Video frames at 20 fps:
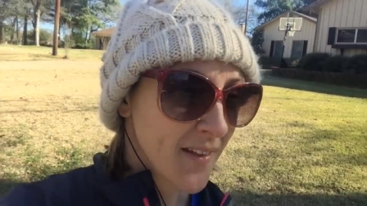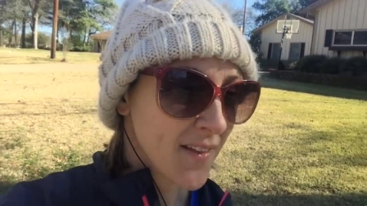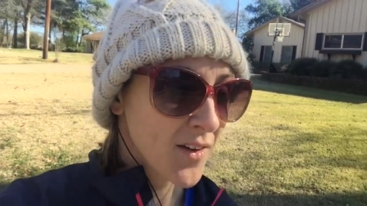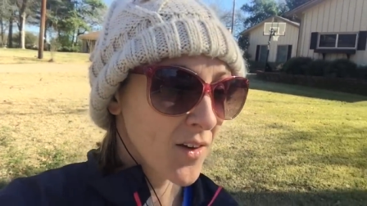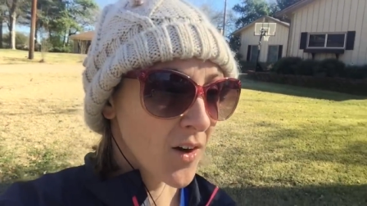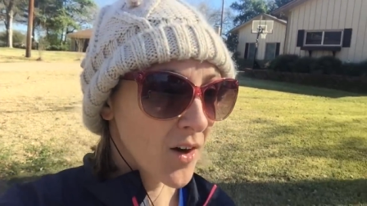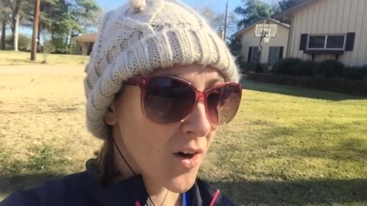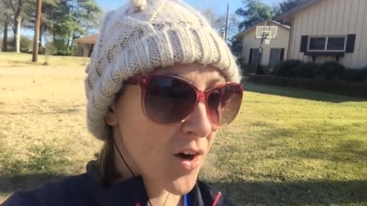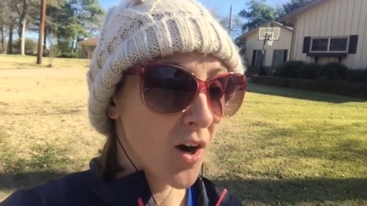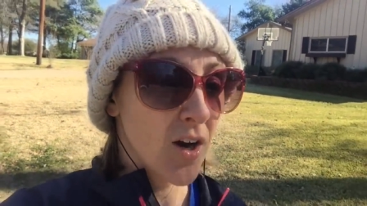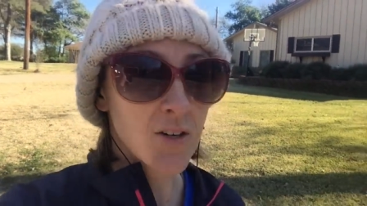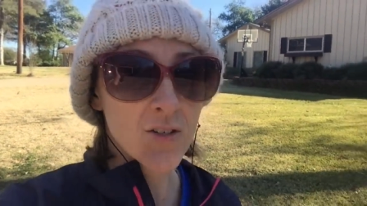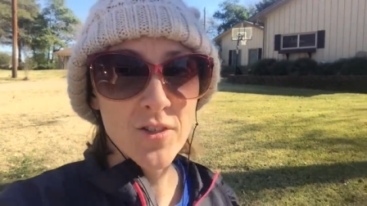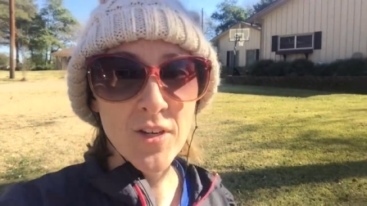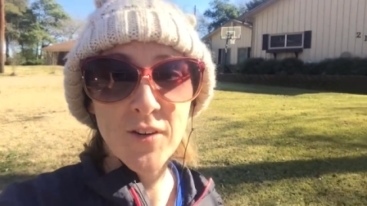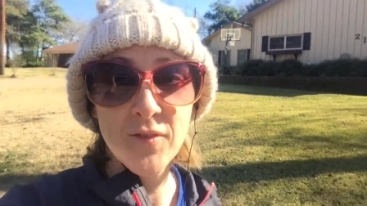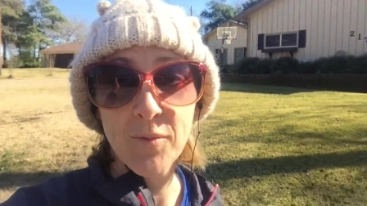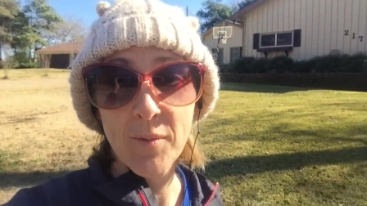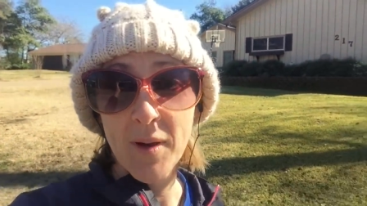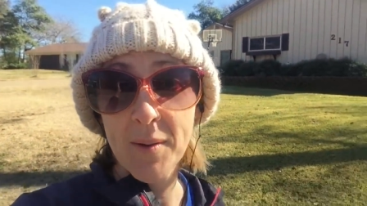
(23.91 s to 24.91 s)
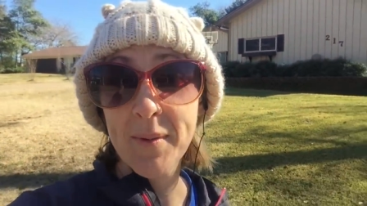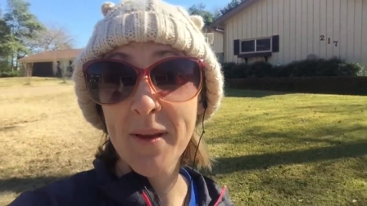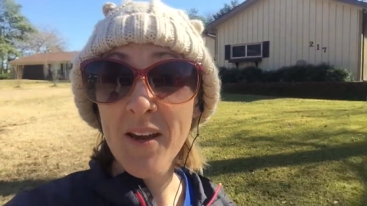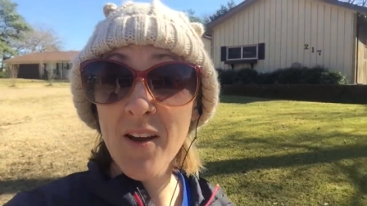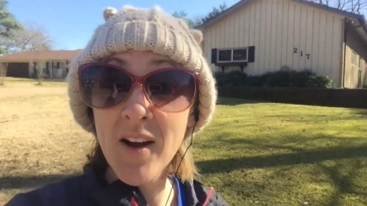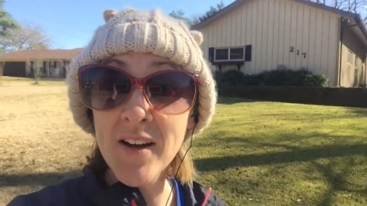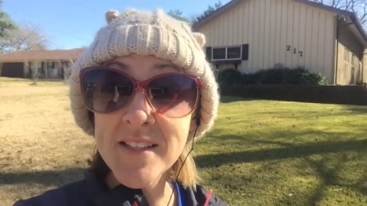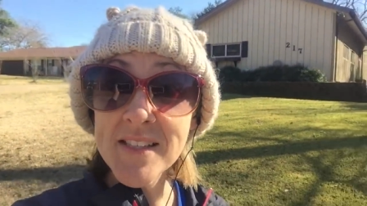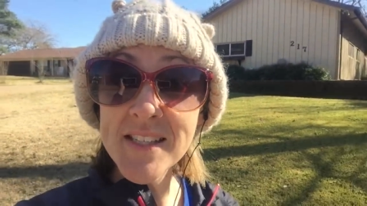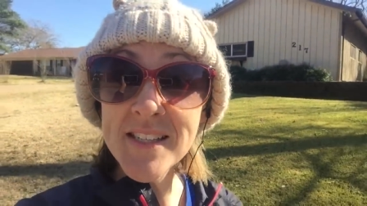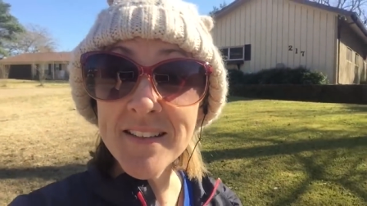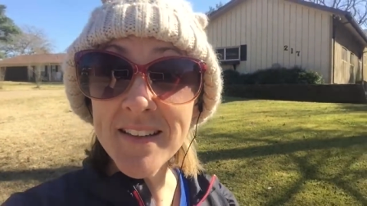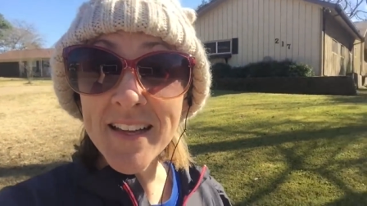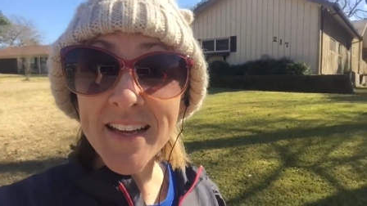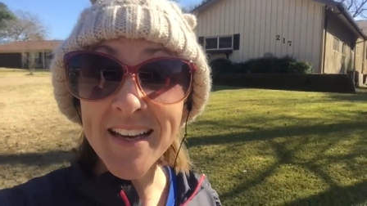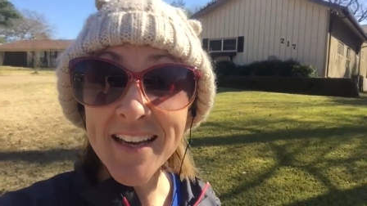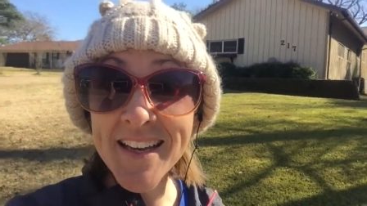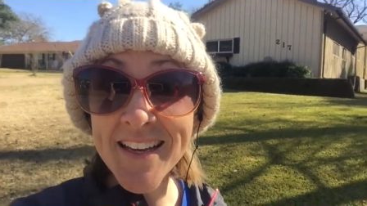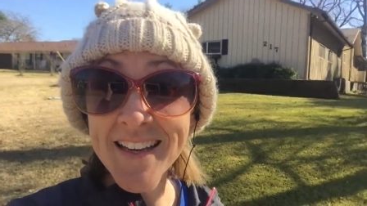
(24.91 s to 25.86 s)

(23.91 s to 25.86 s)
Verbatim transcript: There are cars driving by me constantly.